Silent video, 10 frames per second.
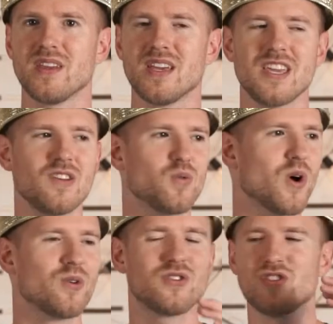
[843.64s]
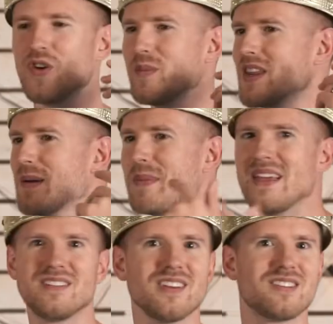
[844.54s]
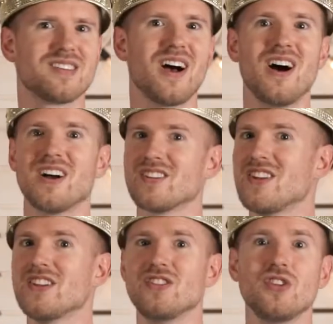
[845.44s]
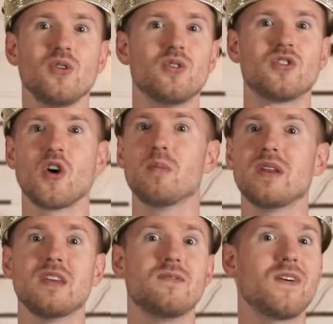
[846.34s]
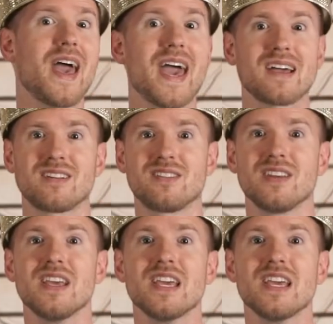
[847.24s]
He wrote so many amazing songs. He knew so many facts.